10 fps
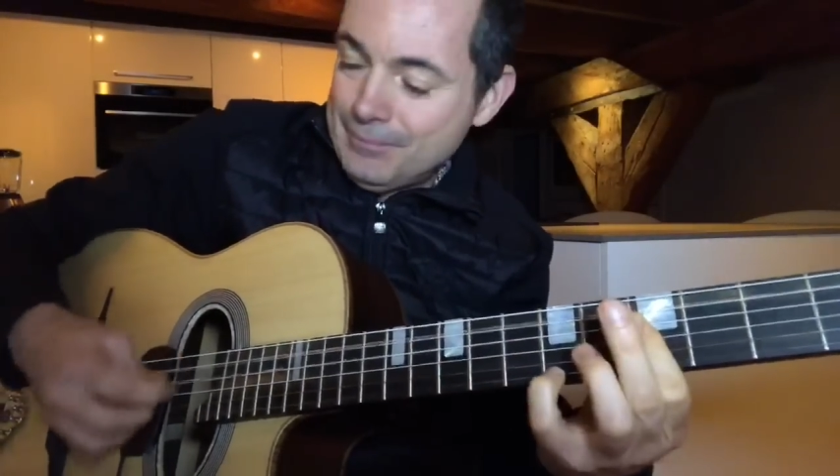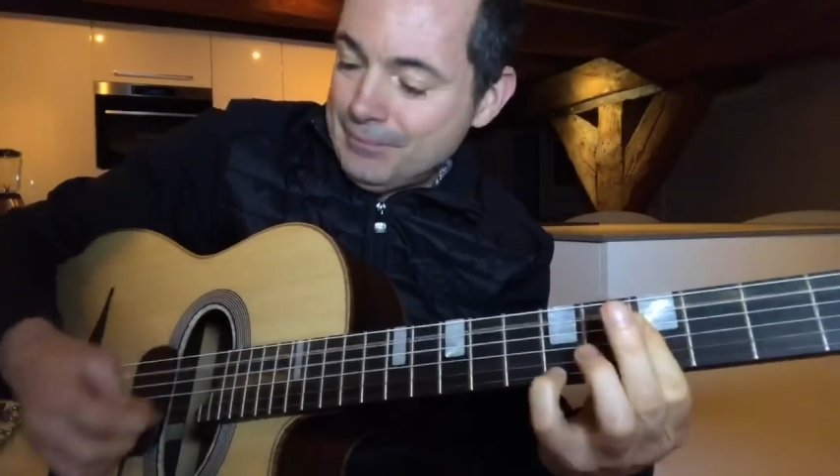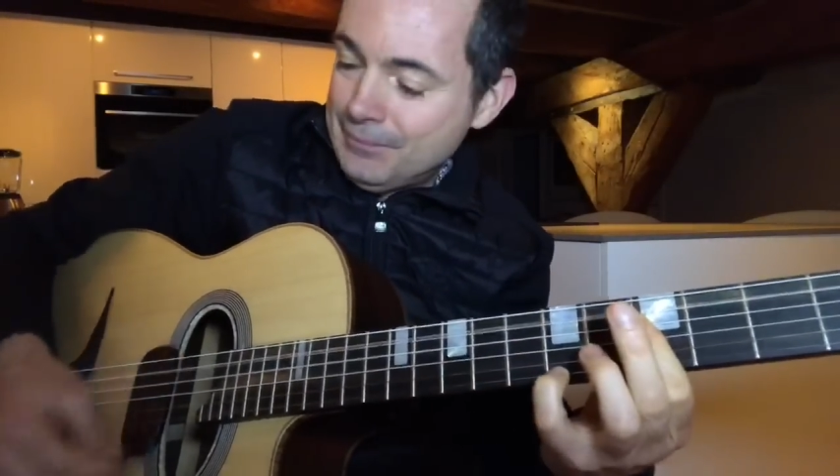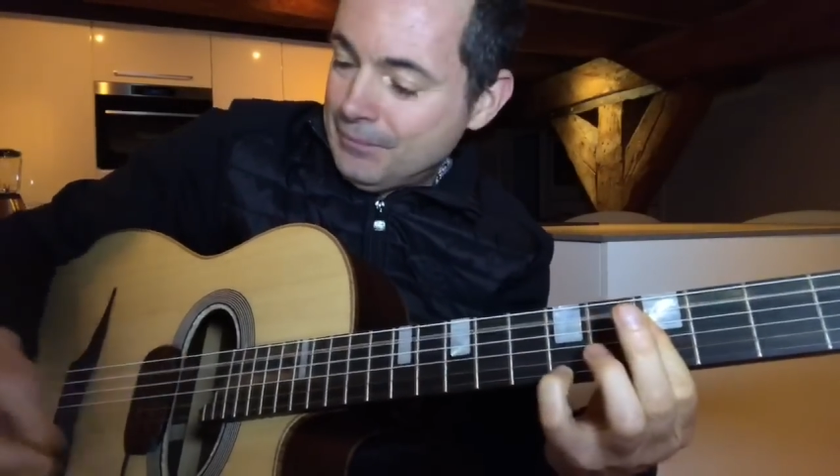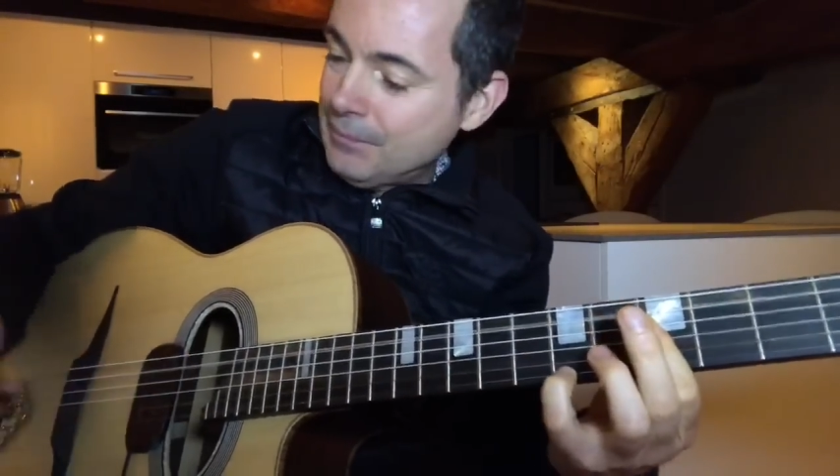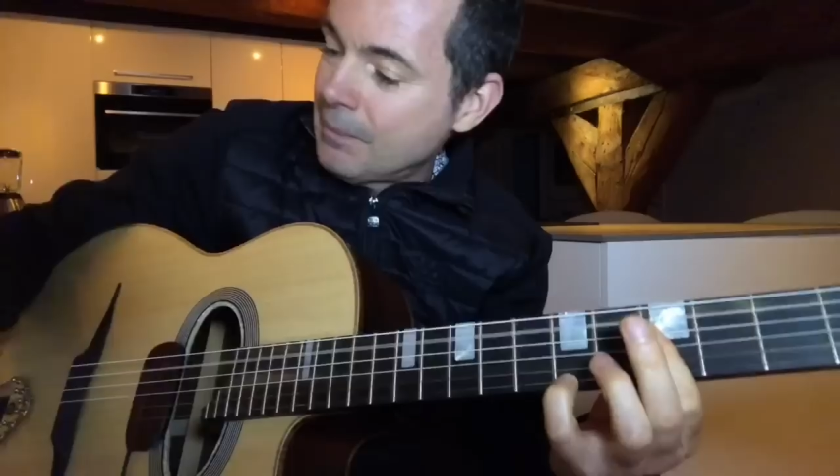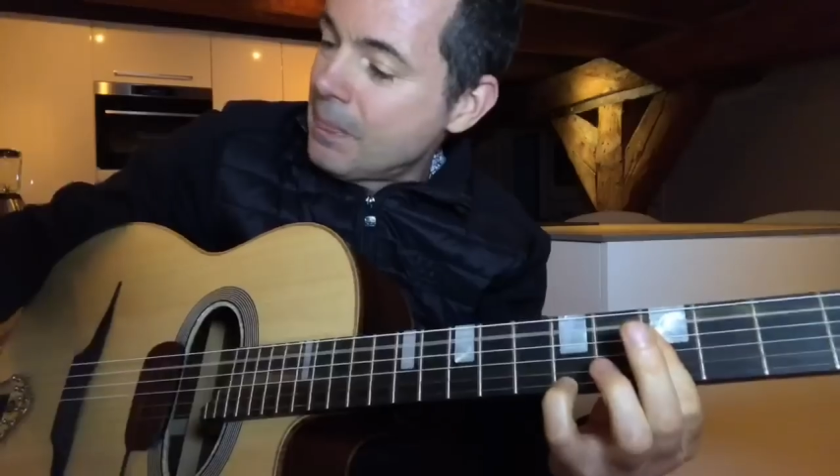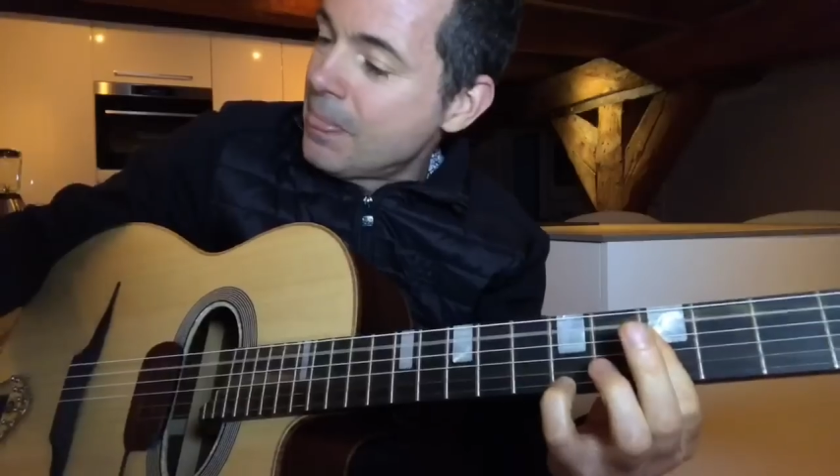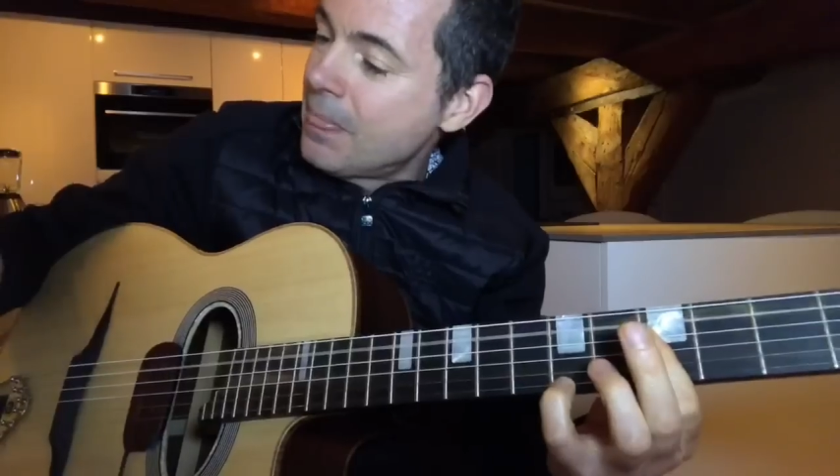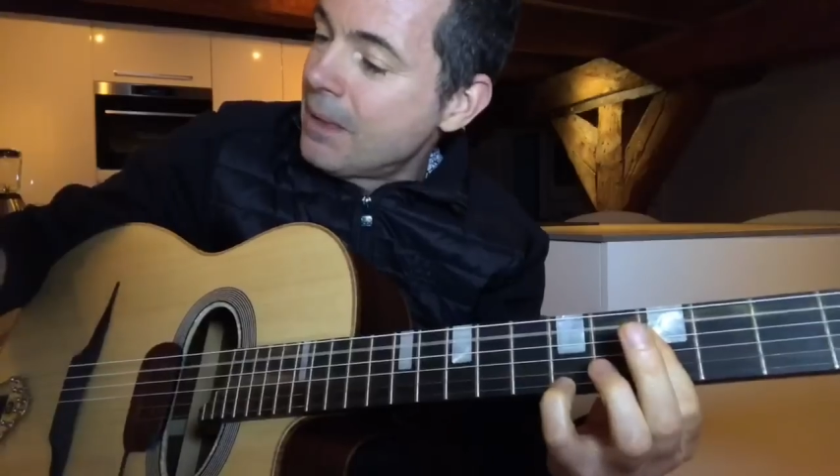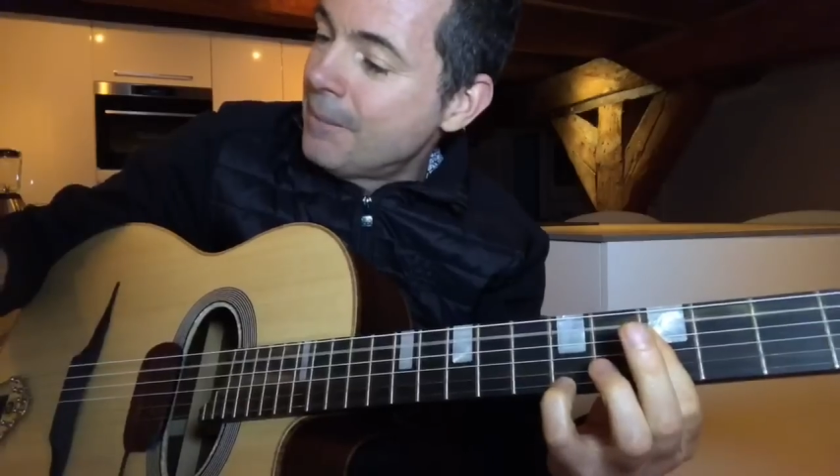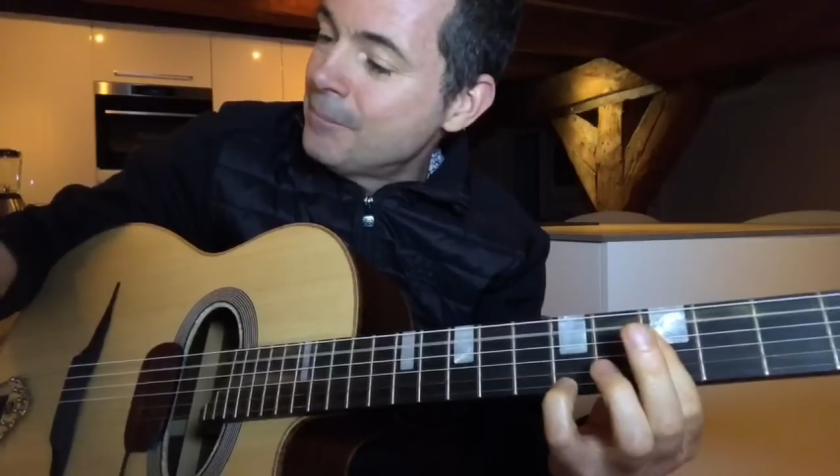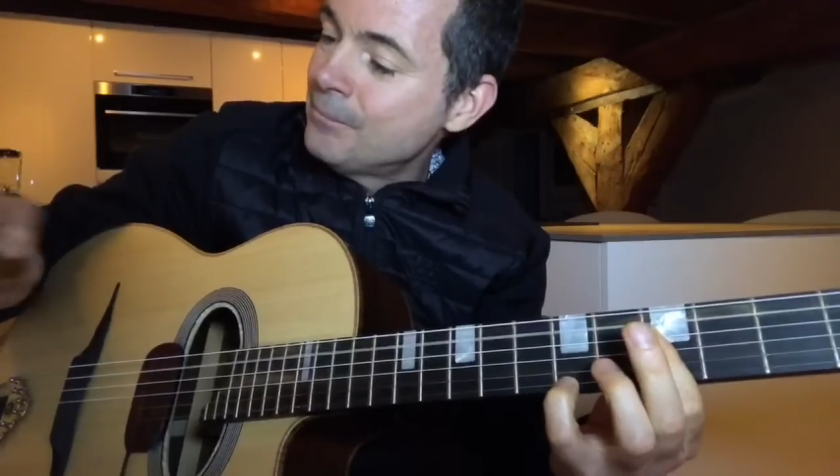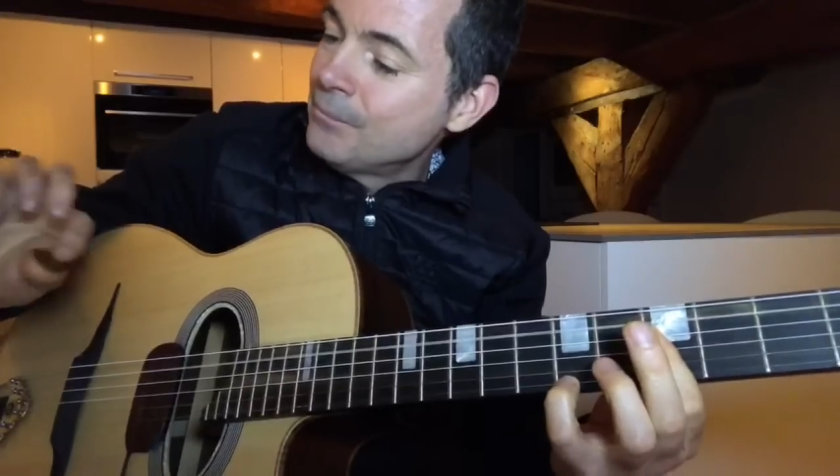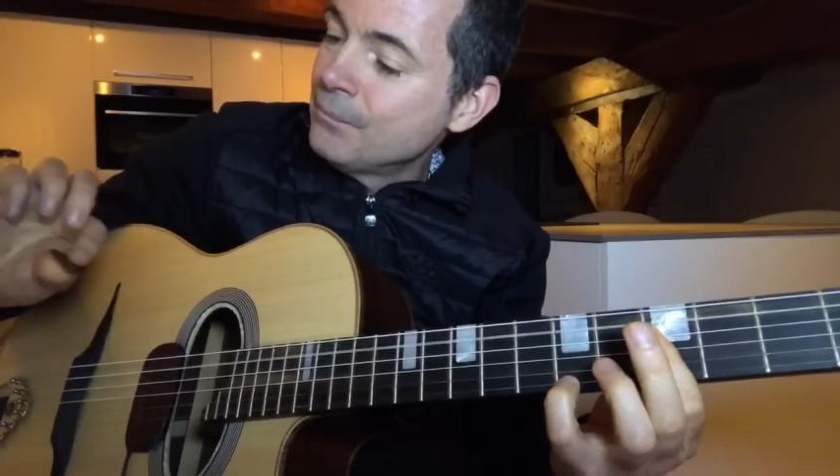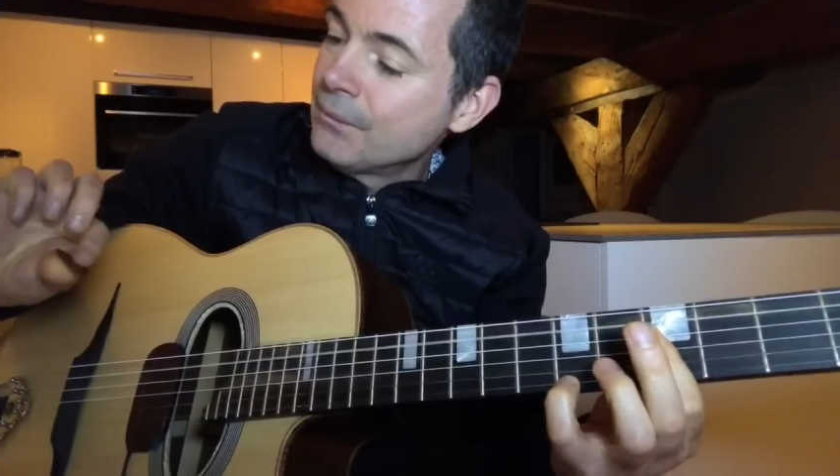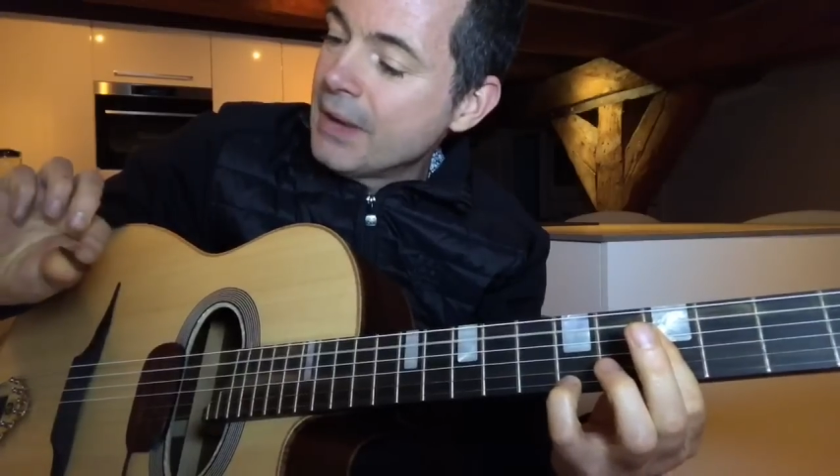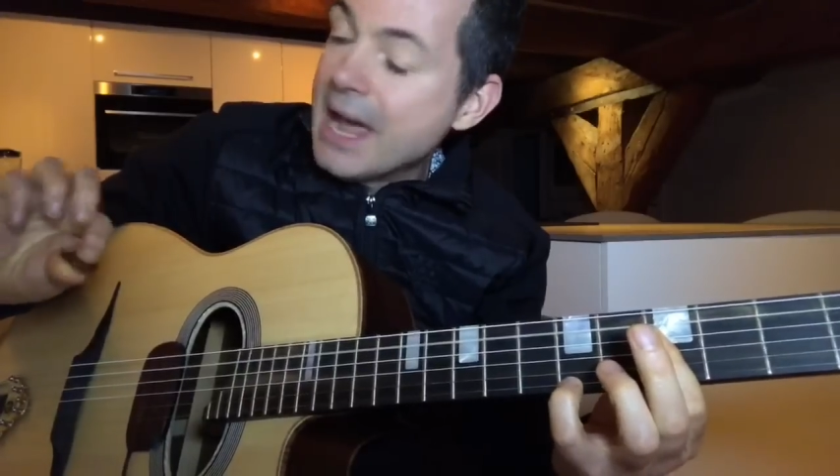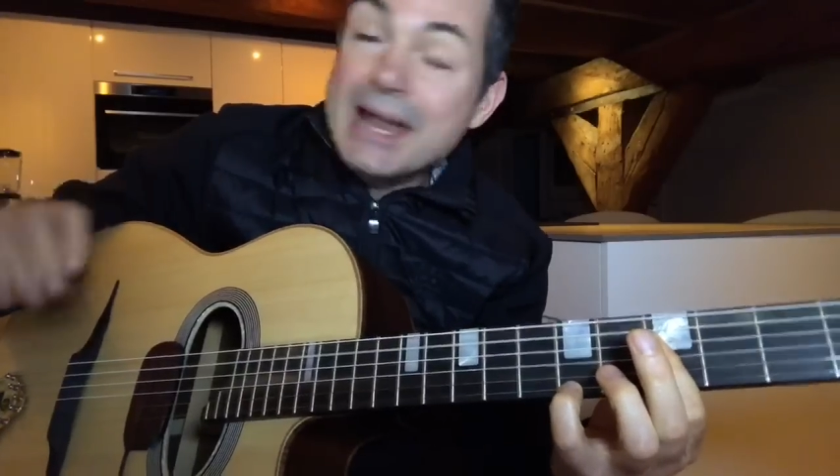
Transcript: And